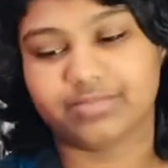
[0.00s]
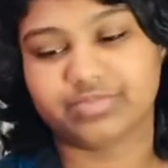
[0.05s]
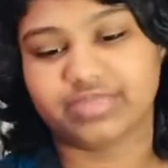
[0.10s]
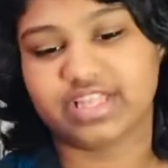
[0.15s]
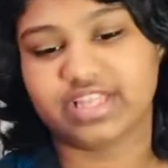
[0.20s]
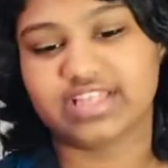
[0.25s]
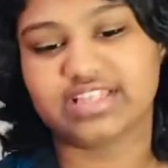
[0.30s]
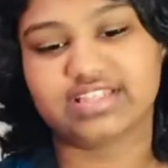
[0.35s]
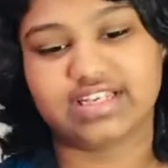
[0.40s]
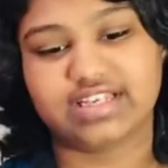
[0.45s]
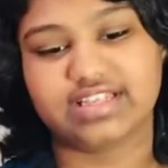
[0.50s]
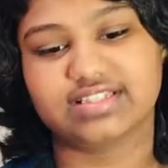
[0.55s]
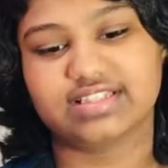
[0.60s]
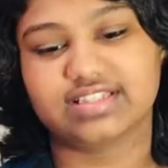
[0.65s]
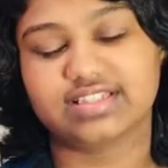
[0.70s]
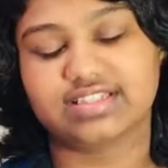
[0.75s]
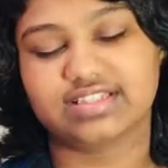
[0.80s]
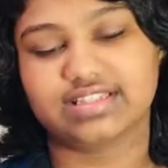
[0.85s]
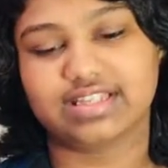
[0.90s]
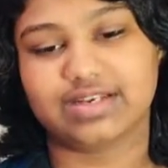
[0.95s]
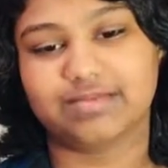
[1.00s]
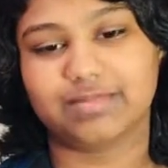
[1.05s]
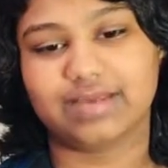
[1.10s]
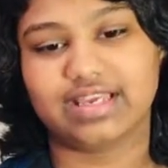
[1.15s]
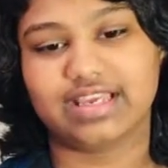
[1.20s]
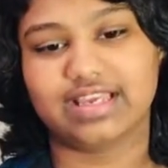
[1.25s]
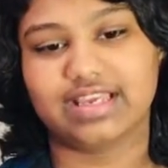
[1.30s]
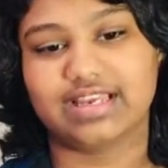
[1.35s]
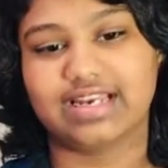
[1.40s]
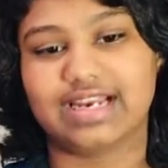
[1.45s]
These reasons can
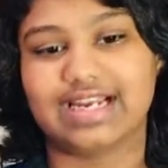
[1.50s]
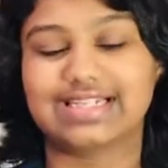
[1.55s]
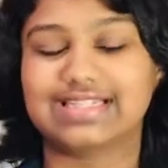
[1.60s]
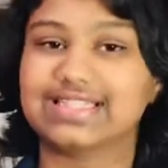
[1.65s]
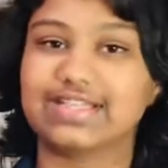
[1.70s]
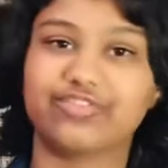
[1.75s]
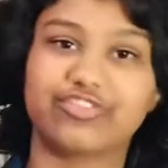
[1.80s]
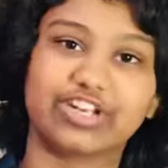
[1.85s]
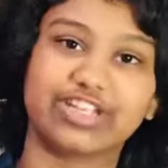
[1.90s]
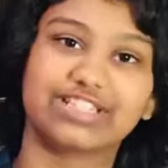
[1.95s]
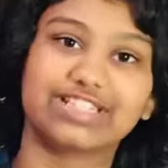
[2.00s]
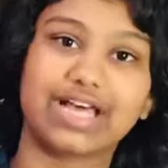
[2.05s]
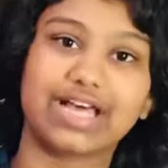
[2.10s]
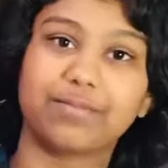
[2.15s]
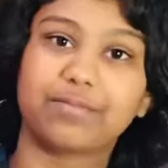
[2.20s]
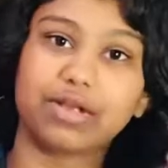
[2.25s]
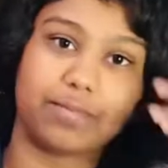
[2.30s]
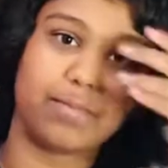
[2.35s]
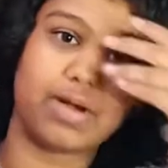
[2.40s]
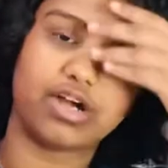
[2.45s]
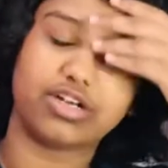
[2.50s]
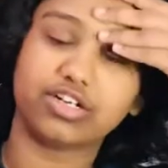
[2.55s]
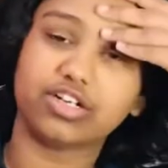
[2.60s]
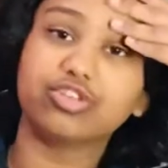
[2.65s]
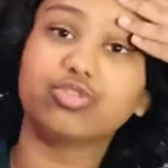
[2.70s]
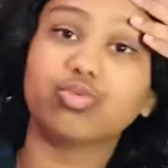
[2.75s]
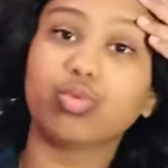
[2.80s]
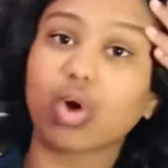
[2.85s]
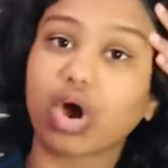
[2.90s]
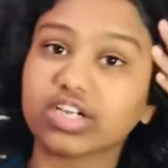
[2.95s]
be, let's say for example,
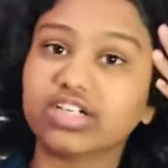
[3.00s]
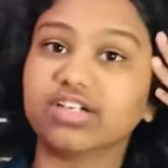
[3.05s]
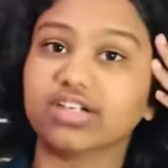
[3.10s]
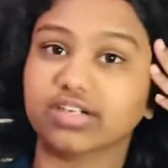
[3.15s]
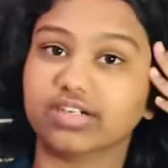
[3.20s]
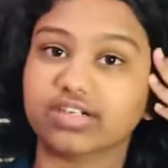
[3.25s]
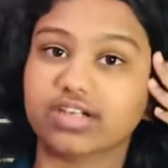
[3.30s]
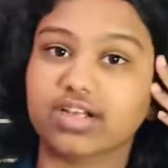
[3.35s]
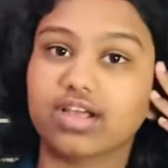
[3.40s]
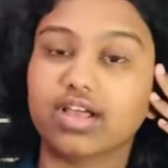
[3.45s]
abundant water.